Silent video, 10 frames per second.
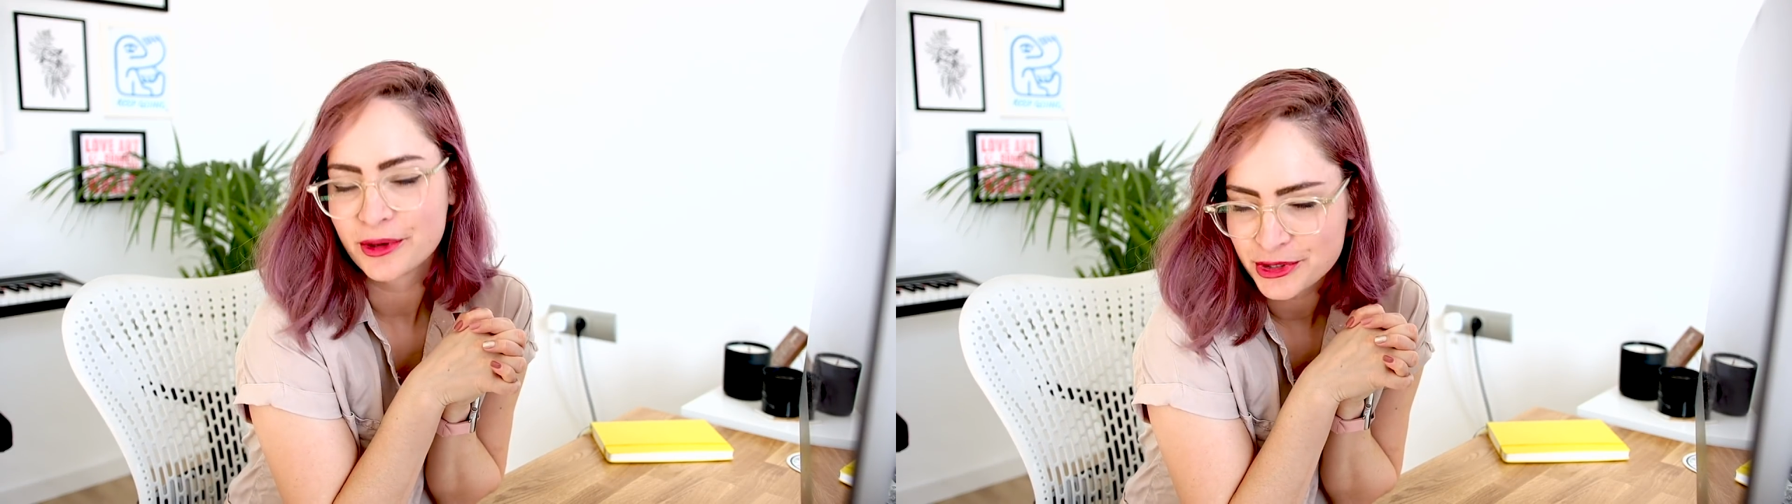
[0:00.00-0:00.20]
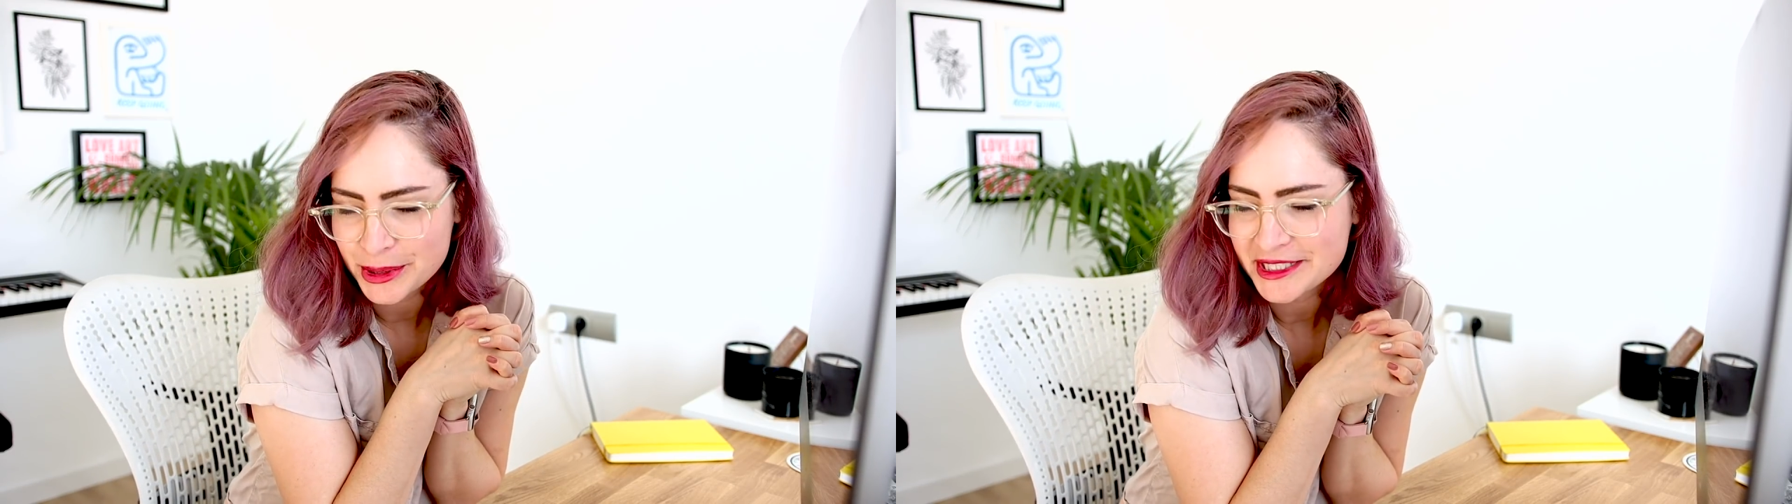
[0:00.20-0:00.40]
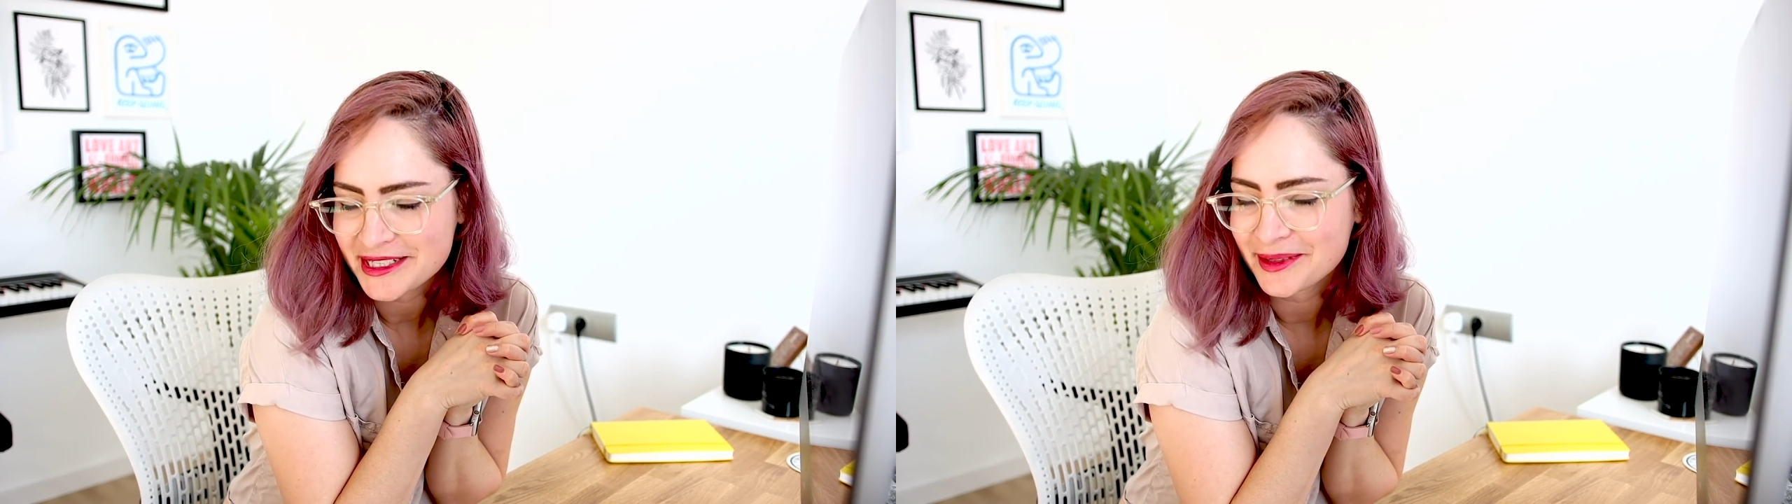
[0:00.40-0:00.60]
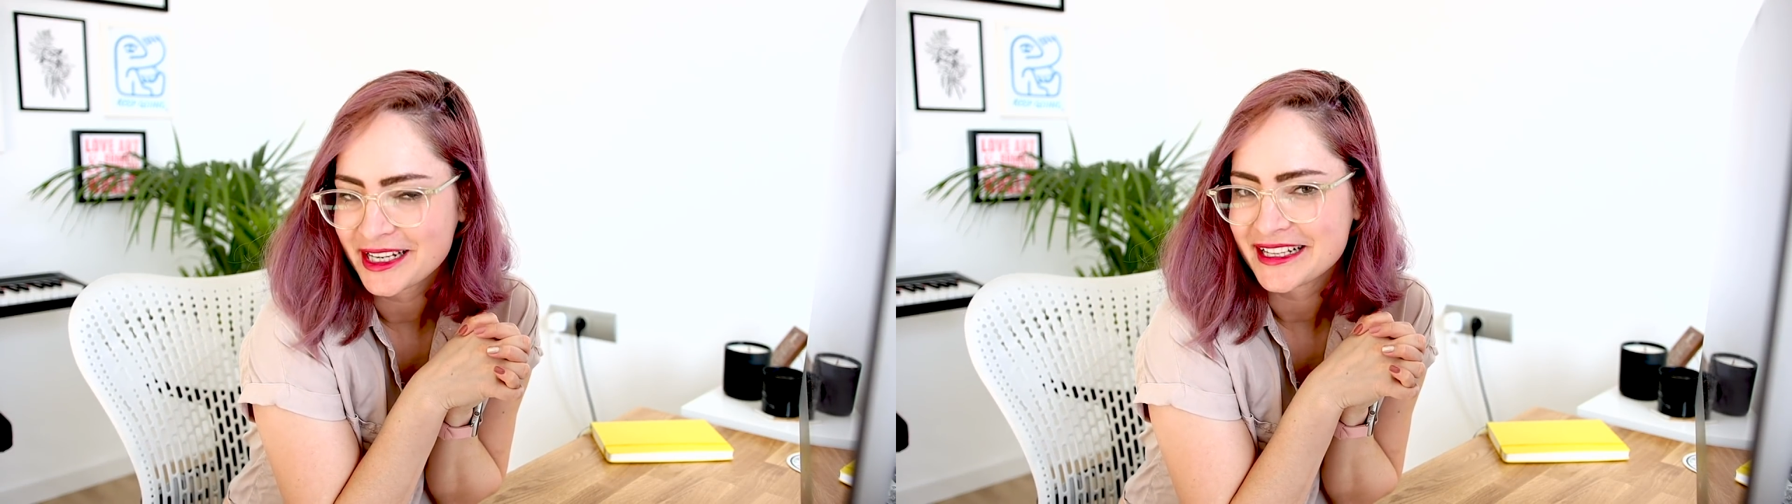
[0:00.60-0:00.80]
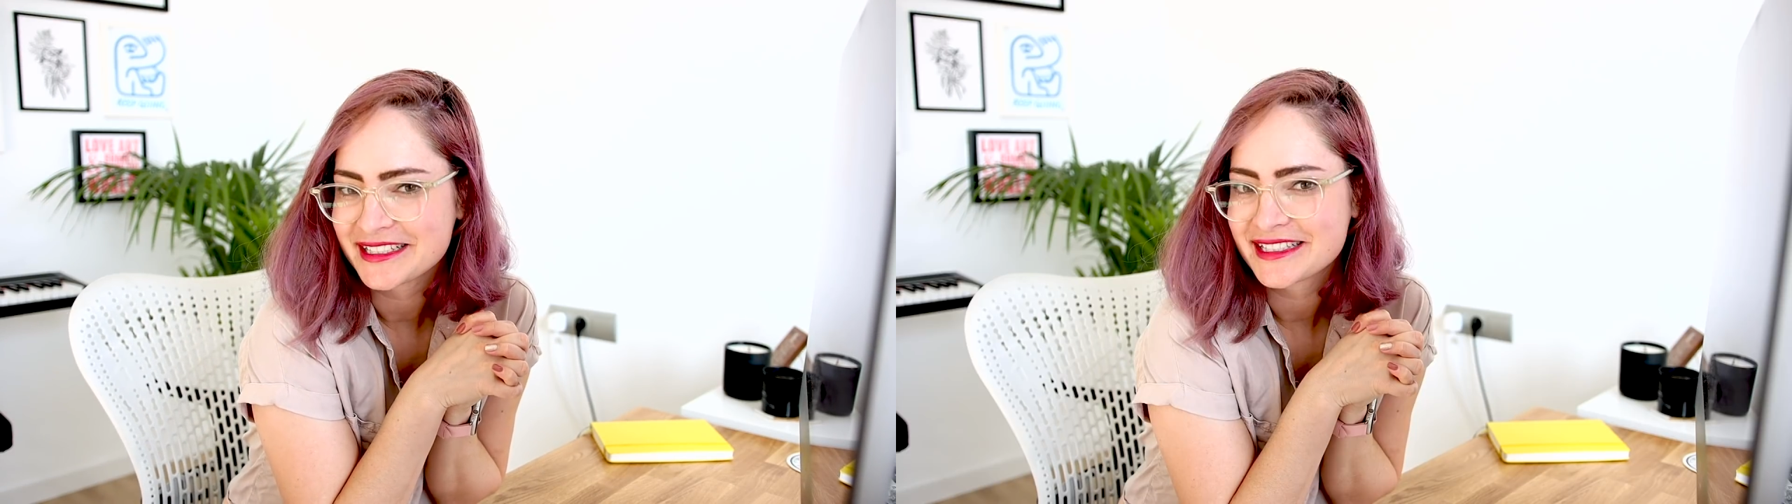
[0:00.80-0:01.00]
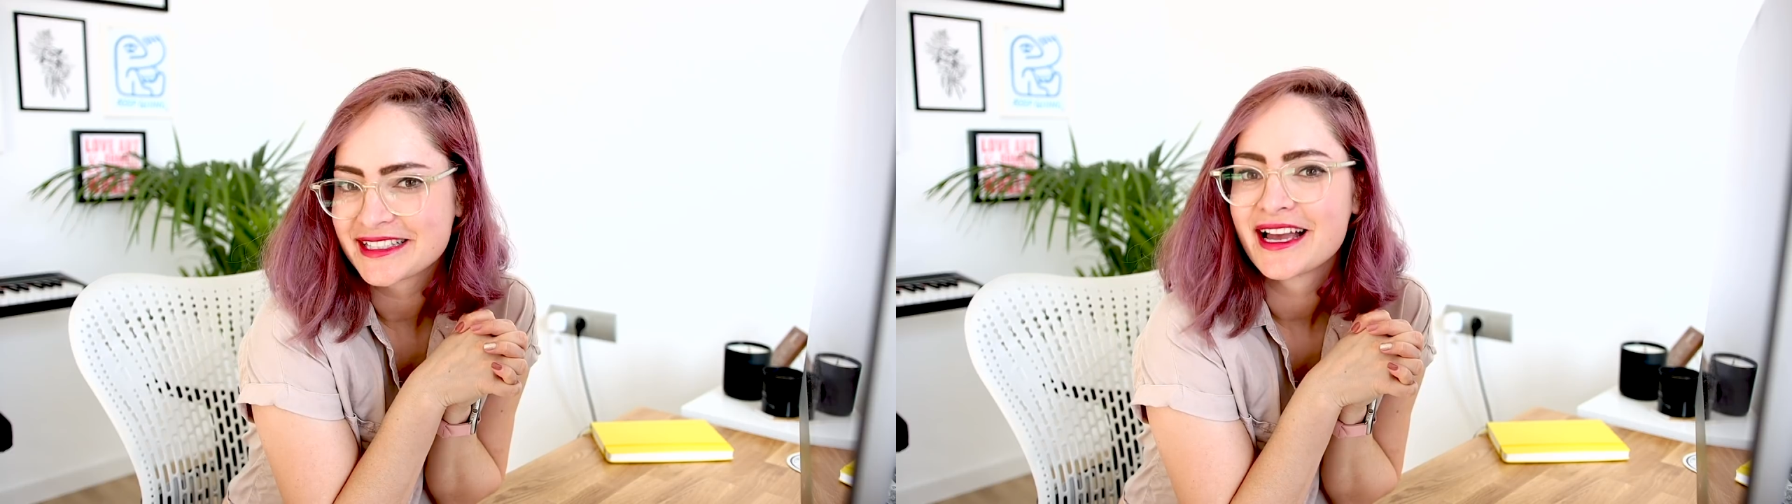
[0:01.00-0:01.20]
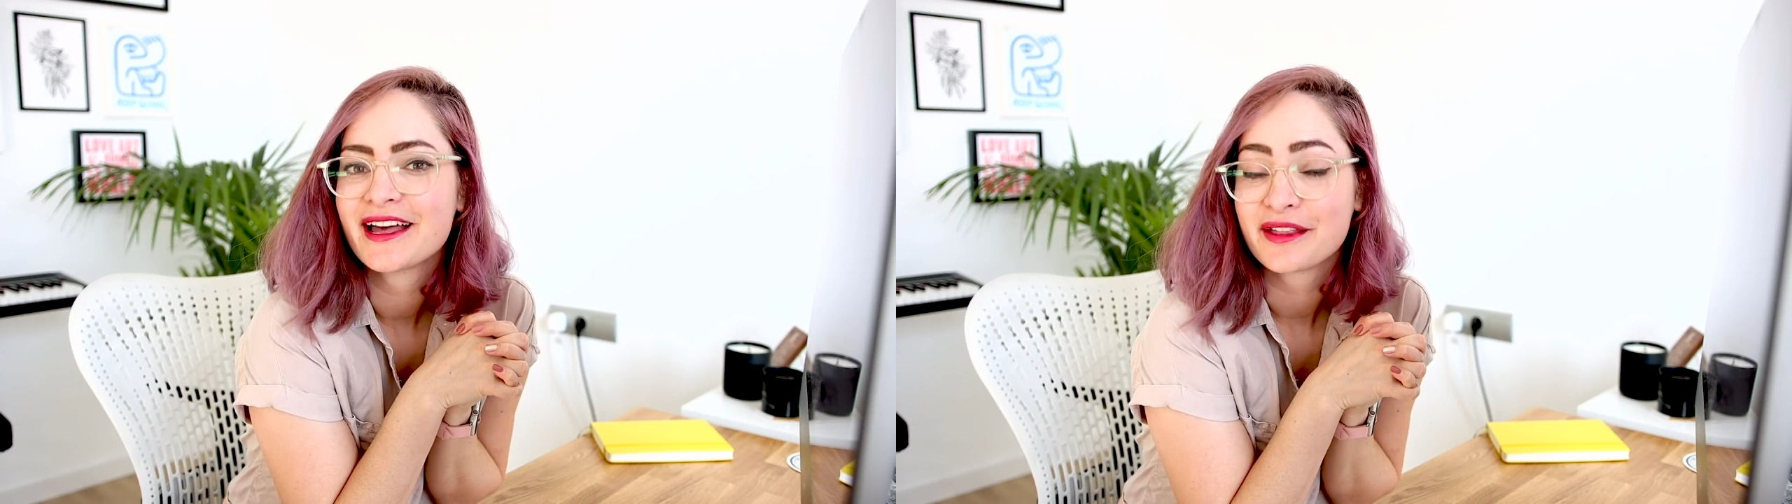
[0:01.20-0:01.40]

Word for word: you enjoy this nonetheless.